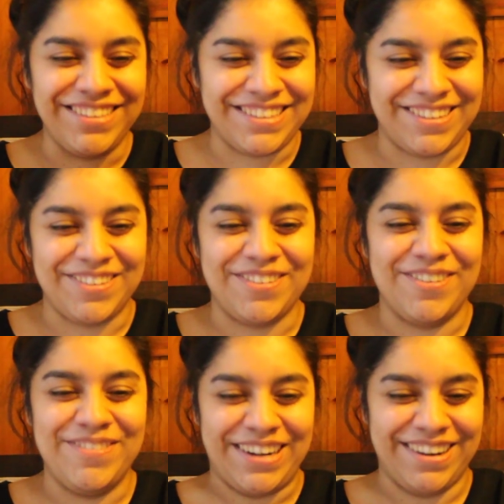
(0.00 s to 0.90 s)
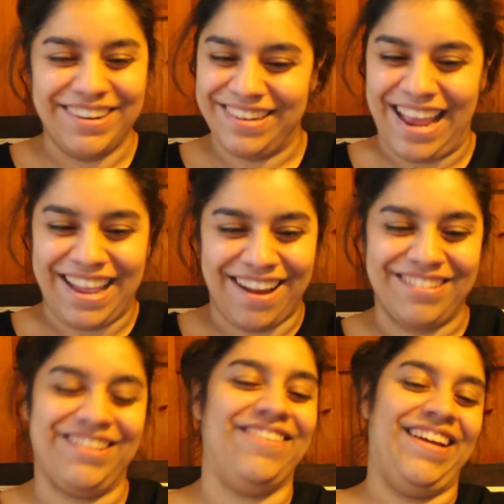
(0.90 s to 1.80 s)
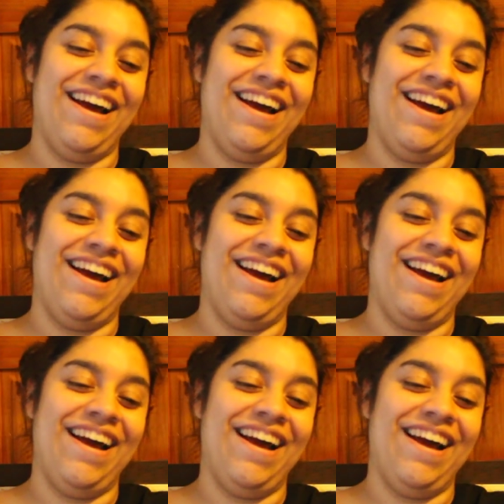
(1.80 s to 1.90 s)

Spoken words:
school. Oh my god. I can't. Sorry.